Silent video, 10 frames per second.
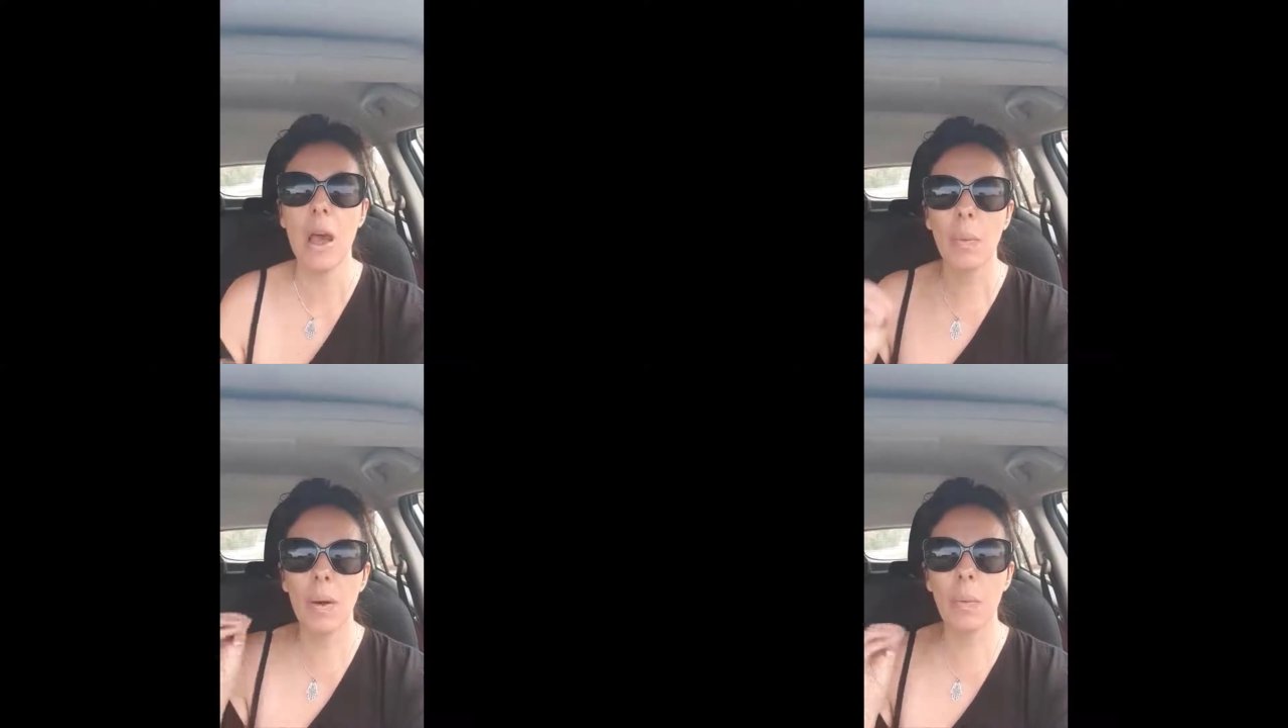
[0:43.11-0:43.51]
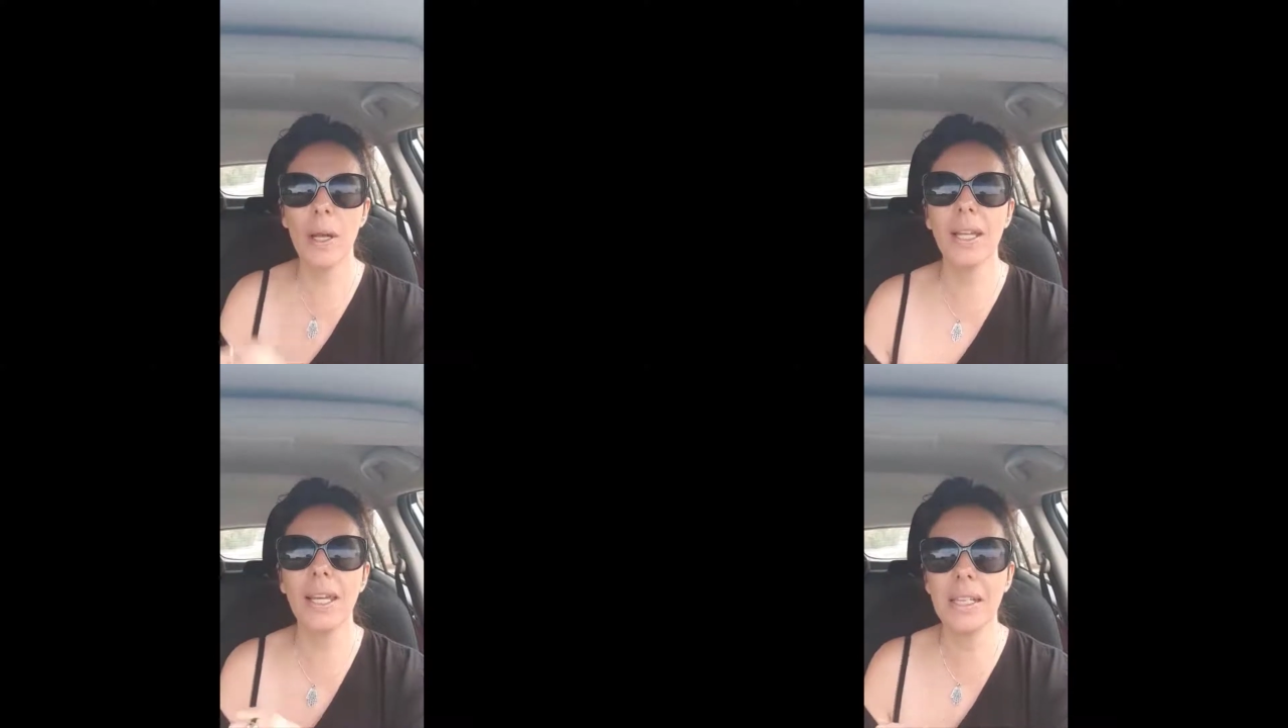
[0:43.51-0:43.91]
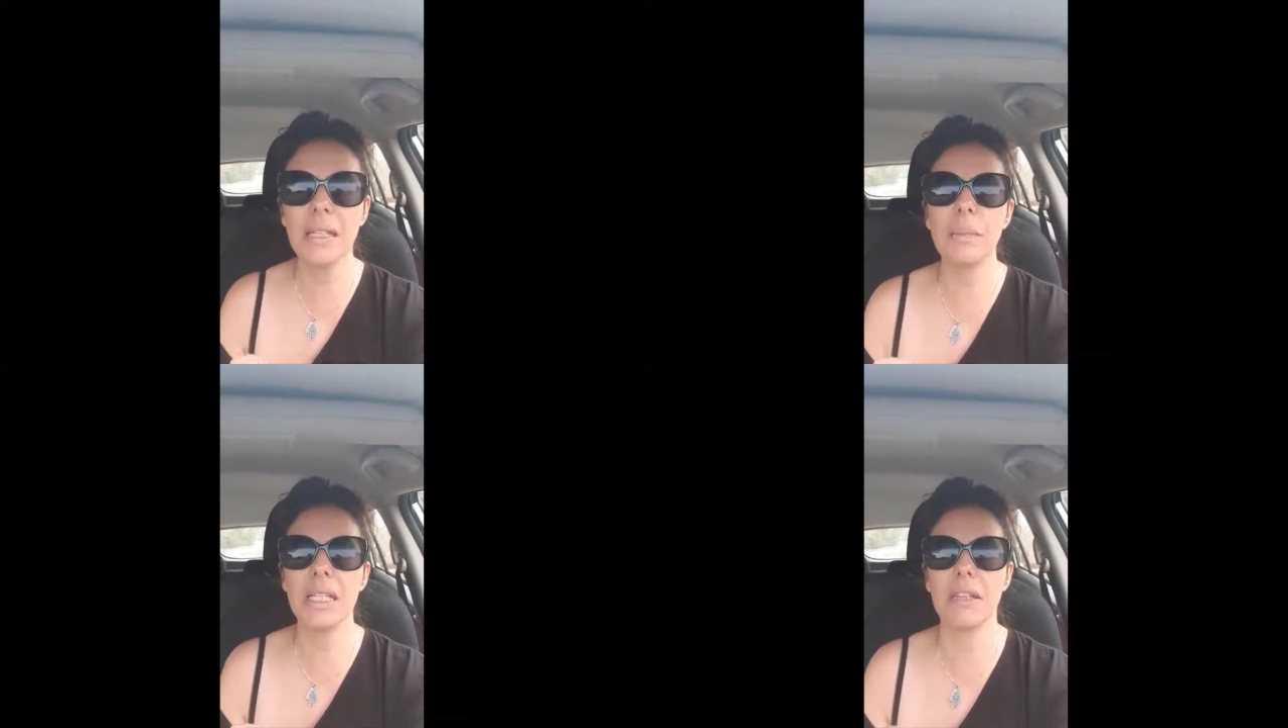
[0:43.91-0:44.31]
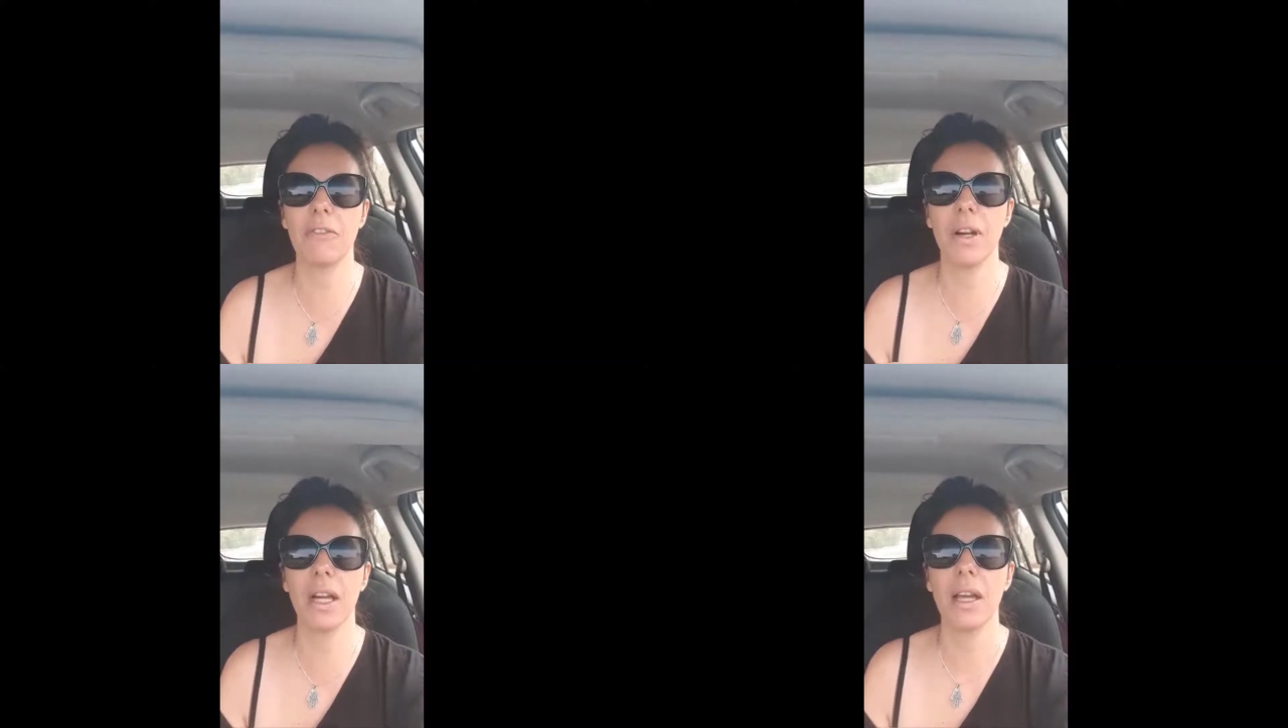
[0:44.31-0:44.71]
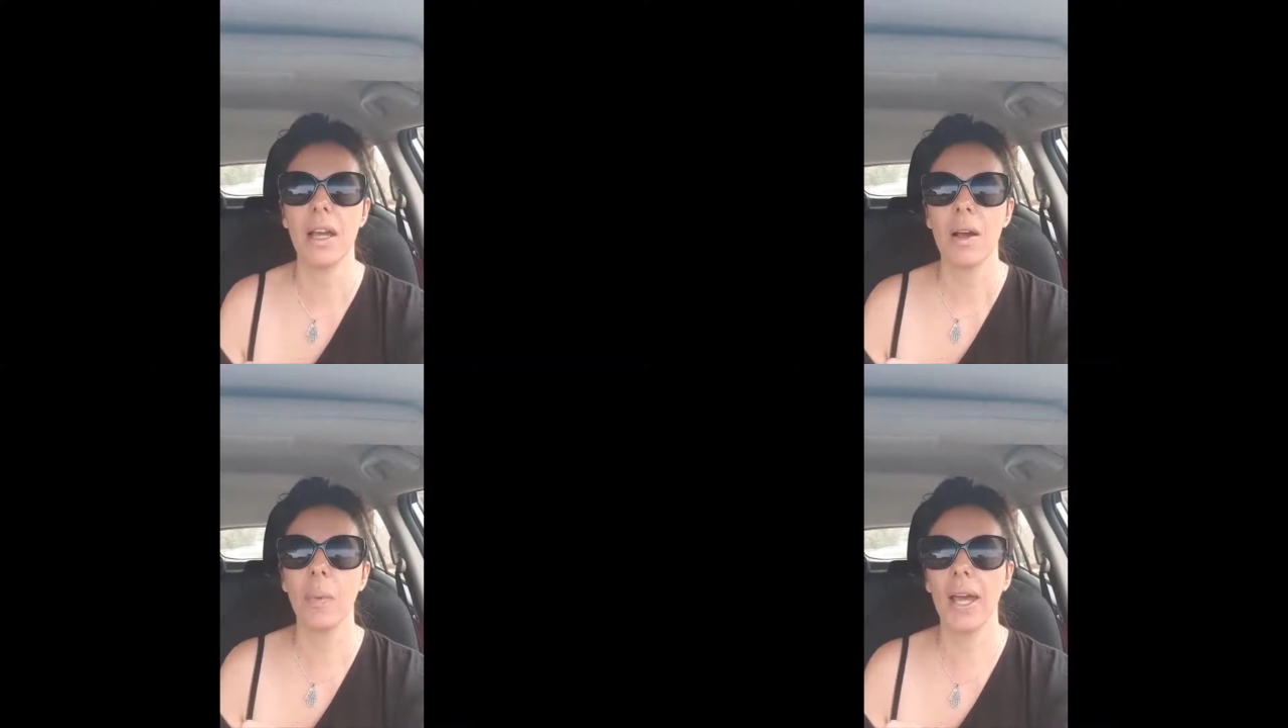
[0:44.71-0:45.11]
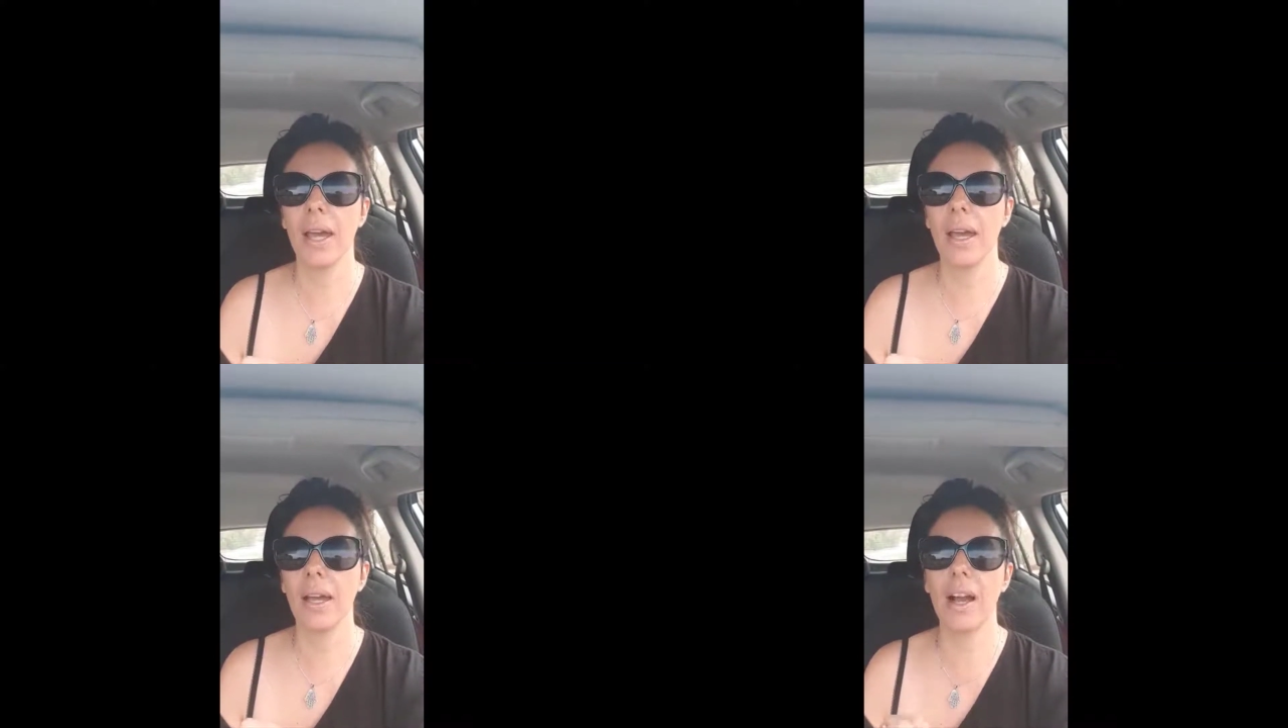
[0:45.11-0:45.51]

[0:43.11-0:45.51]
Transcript: We're willing it to be different. We're